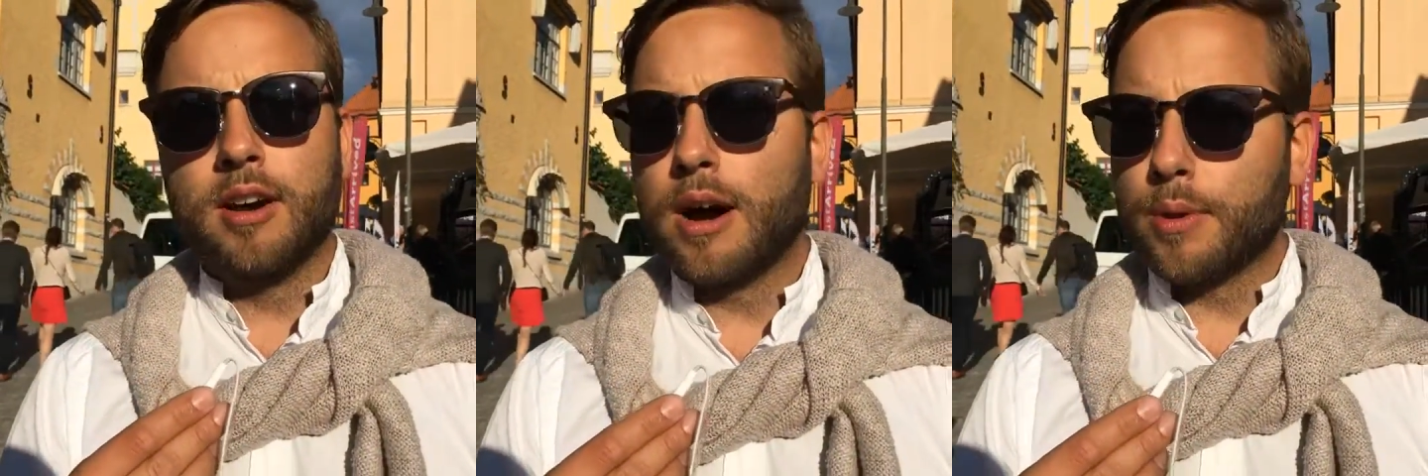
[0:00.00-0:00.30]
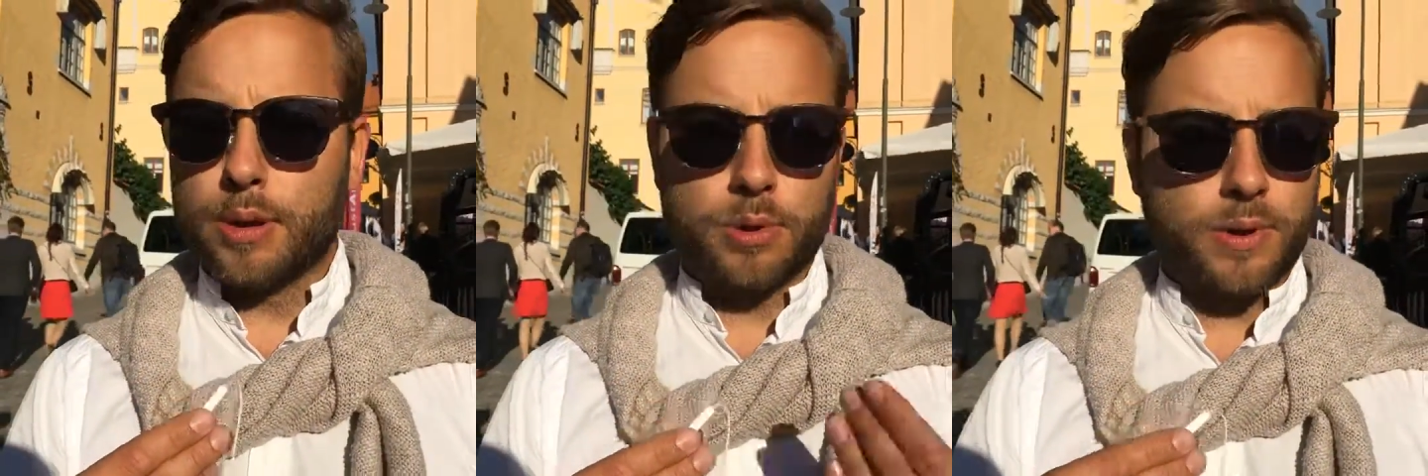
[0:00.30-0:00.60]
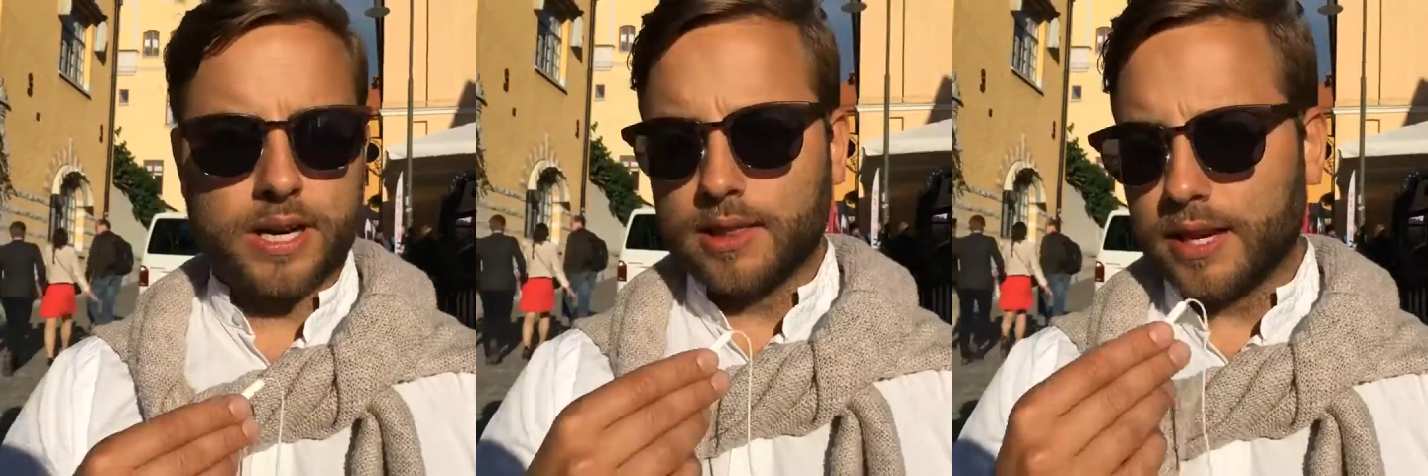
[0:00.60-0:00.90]
how they would
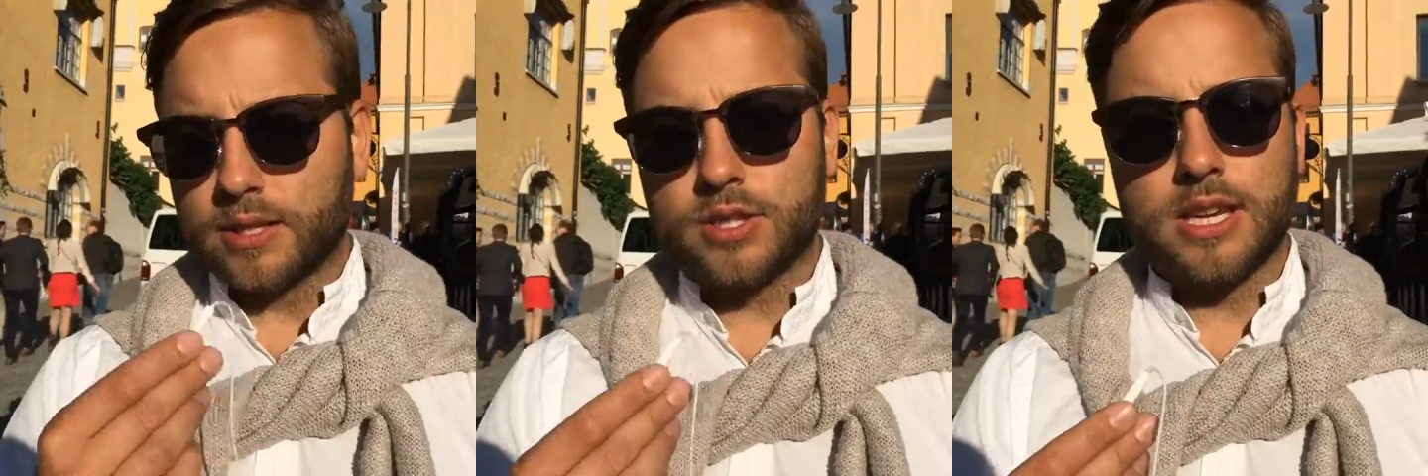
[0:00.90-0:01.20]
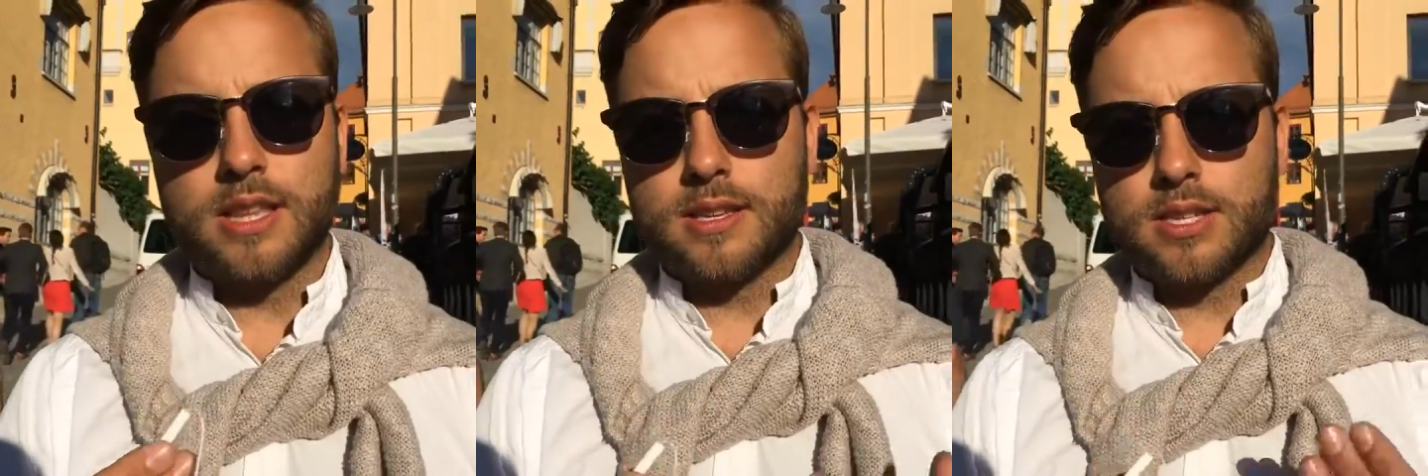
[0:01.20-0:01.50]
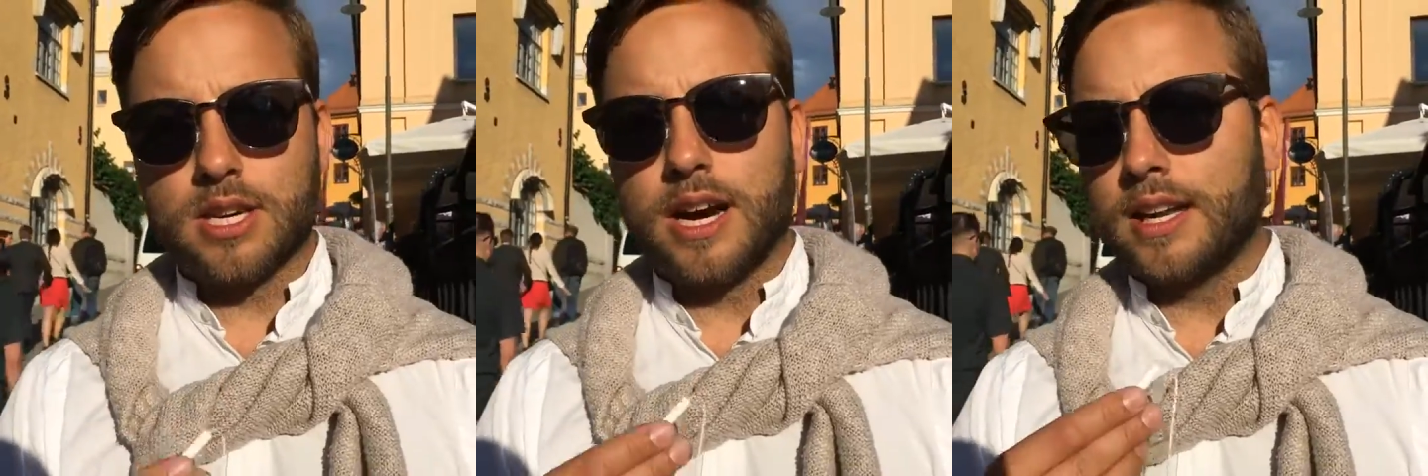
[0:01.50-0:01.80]
like to see the
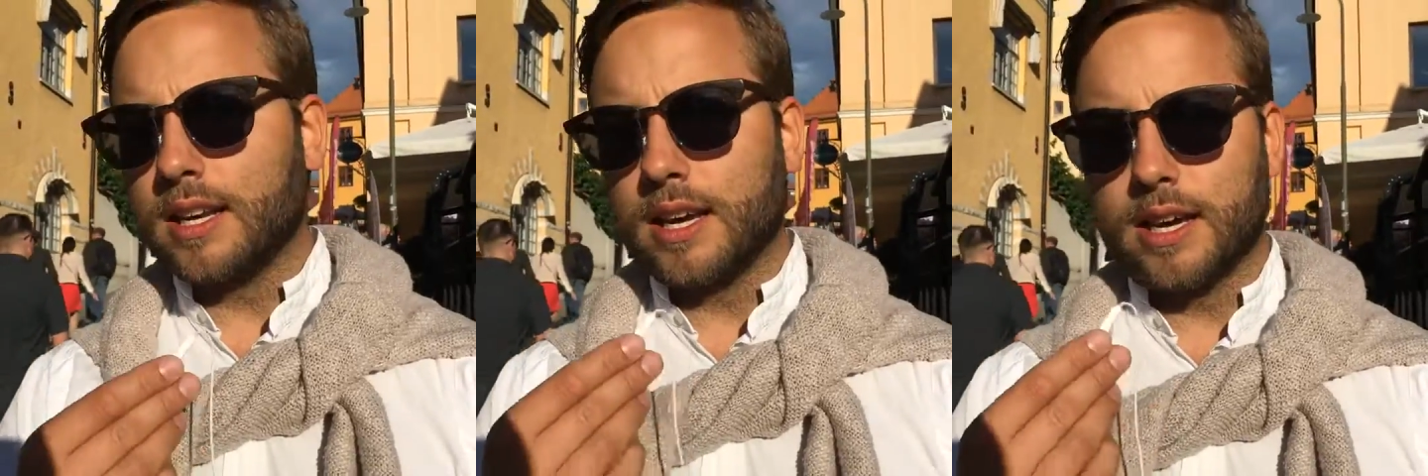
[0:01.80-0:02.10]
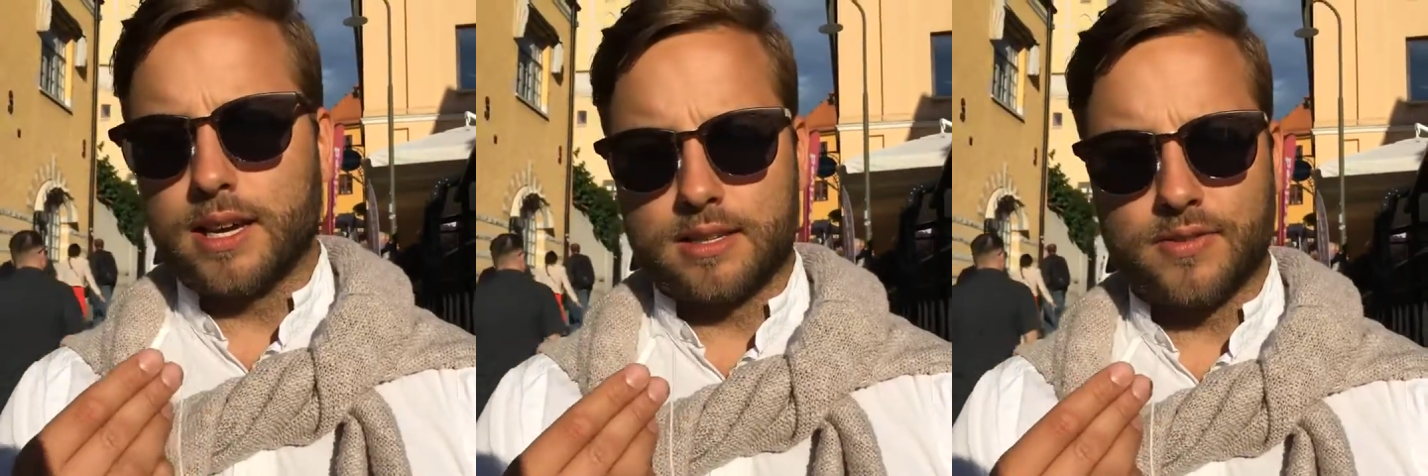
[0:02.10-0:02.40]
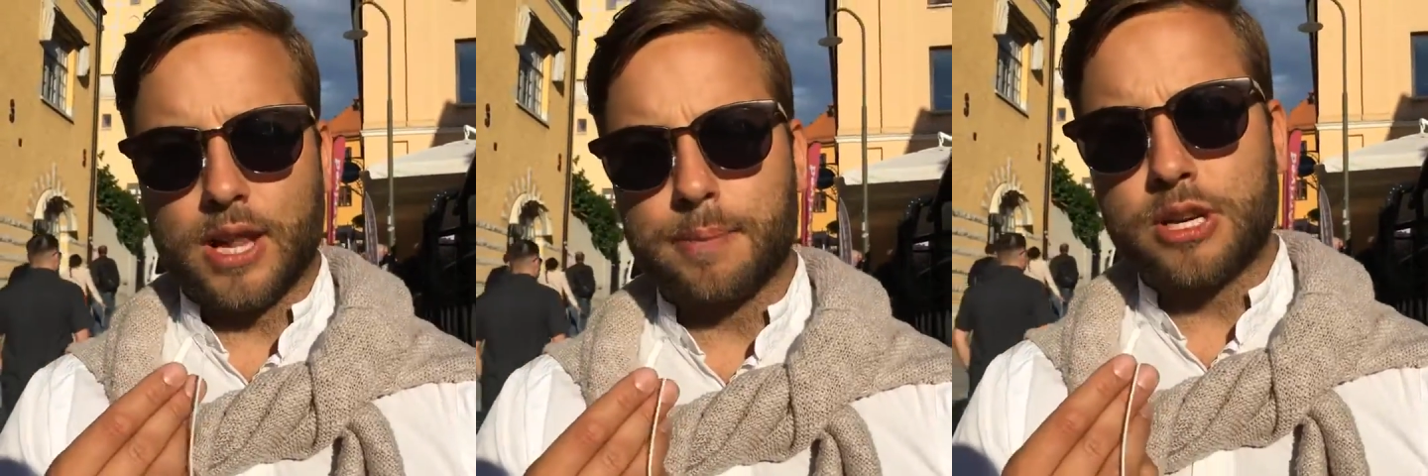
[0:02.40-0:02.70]
society
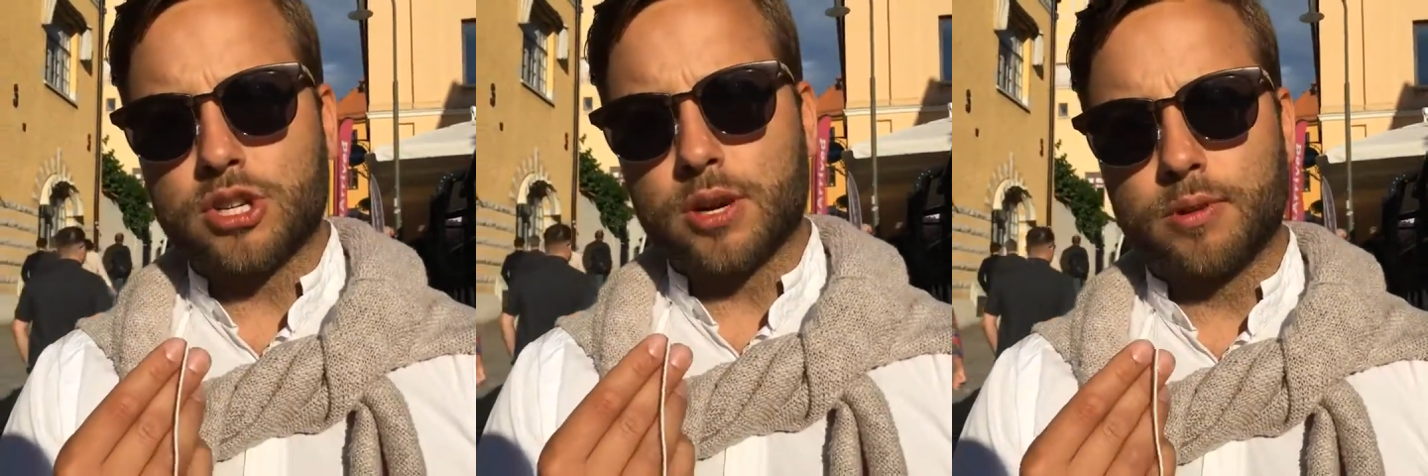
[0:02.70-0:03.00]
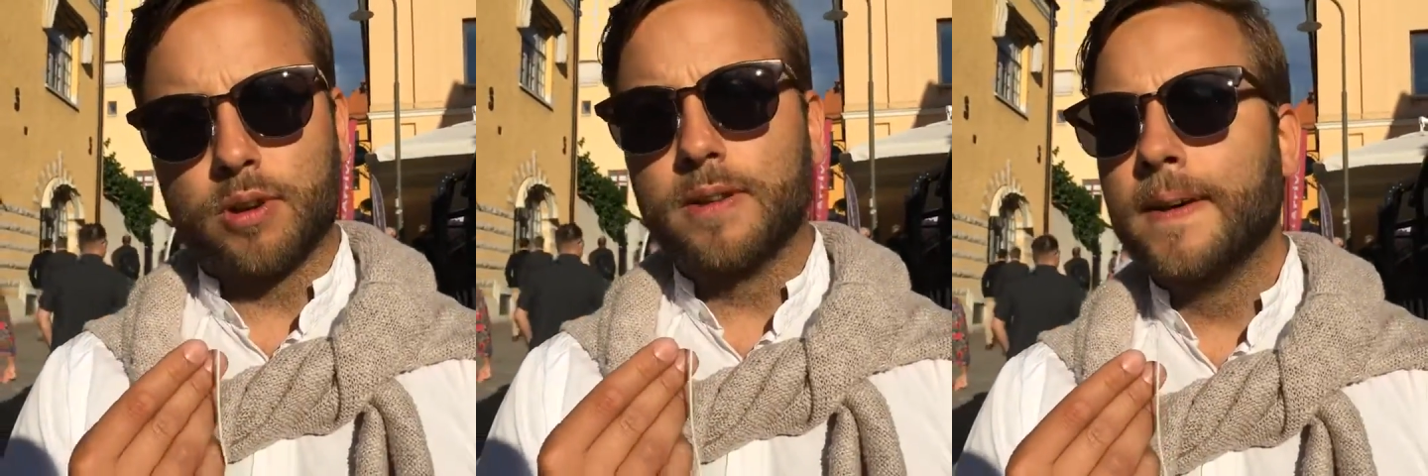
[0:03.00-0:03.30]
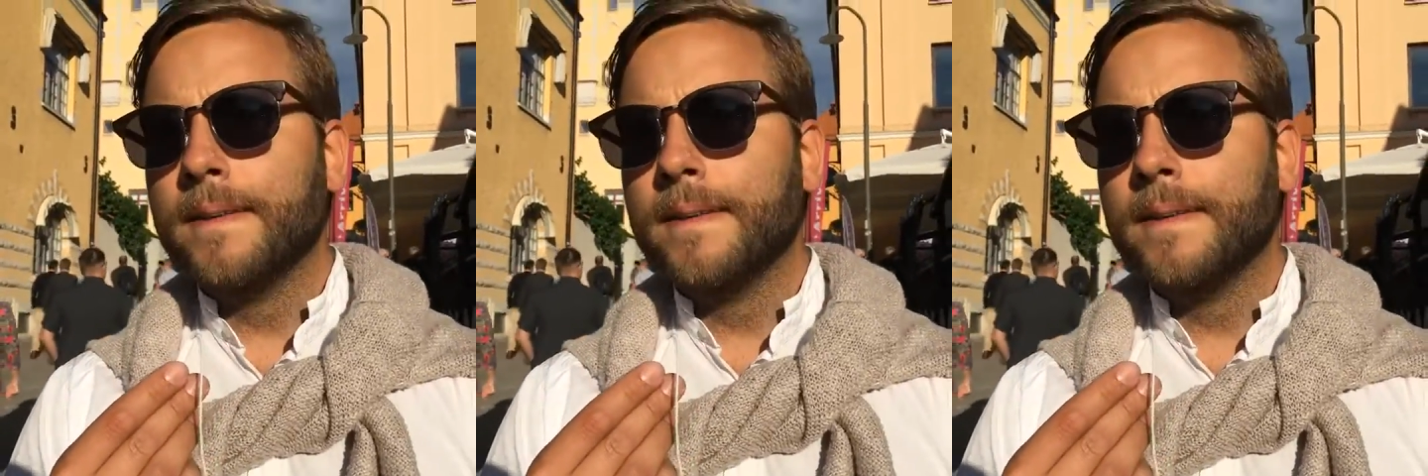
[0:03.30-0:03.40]
develop in general.